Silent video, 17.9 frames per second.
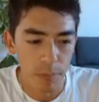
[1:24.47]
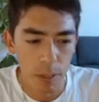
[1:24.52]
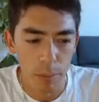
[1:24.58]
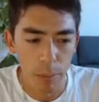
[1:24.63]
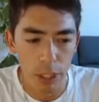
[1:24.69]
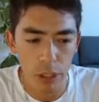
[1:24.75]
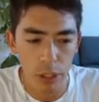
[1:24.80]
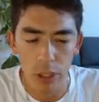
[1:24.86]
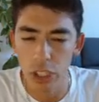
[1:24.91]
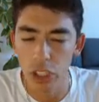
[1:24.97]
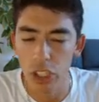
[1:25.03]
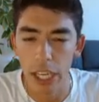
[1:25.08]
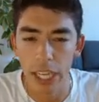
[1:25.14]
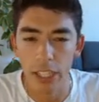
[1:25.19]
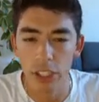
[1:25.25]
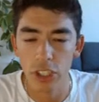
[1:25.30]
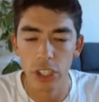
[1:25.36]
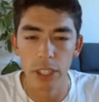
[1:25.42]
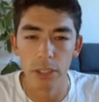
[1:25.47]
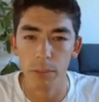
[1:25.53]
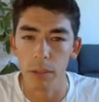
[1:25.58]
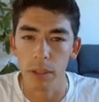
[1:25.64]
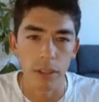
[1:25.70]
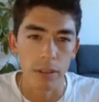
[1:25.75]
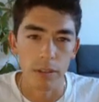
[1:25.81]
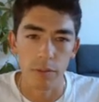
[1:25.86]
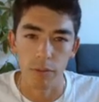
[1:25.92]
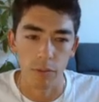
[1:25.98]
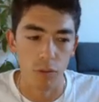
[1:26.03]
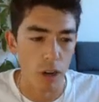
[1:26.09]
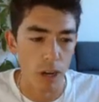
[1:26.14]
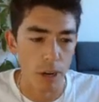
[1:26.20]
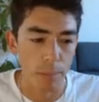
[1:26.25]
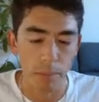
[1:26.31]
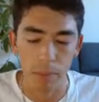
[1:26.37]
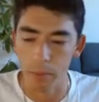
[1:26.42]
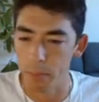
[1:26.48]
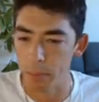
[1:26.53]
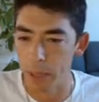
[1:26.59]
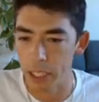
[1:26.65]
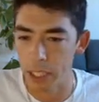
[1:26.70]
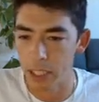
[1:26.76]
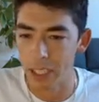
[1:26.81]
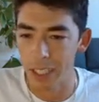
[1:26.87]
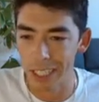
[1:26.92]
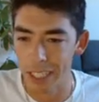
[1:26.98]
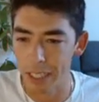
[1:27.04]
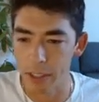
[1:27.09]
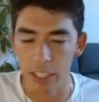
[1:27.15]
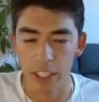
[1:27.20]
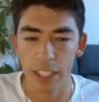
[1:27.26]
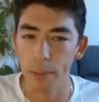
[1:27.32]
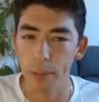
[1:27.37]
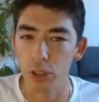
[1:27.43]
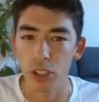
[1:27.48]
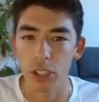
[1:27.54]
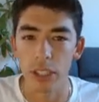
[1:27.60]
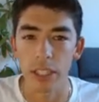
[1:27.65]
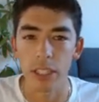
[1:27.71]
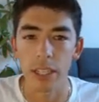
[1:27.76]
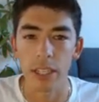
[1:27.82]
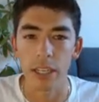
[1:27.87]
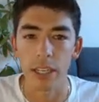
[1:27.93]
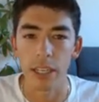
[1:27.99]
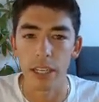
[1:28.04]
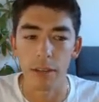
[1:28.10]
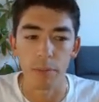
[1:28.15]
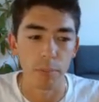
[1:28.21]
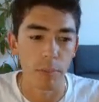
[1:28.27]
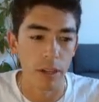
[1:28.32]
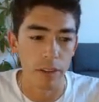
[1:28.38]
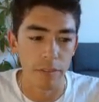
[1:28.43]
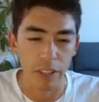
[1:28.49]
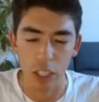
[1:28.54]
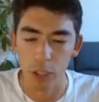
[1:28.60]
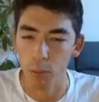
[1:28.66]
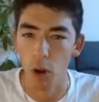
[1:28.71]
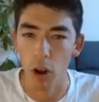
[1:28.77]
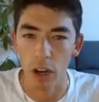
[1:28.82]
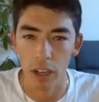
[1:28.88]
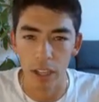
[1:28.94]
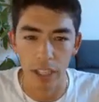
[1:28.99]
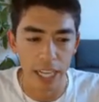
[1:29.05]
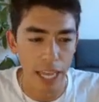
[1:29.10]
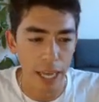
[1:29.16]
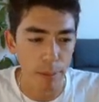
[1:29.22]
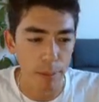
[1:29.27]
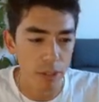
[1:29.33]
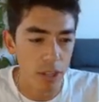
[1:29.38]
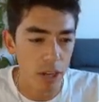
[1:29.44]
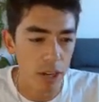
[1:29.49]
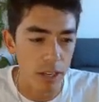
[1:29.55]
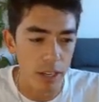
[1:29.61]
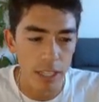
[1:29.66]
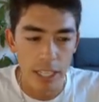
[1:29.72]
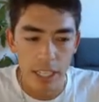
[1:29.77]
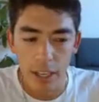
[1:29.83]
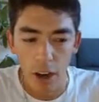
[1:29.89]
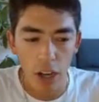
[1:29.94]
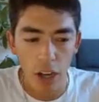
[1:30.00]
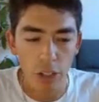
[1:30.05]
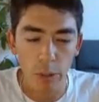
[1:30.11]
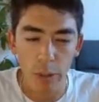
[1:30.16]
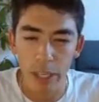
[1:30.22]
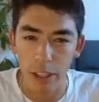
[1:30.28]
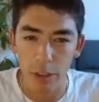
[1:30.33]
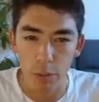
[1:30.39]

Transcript: but you can change it from basically the inception um, of this product on Amazon all the way to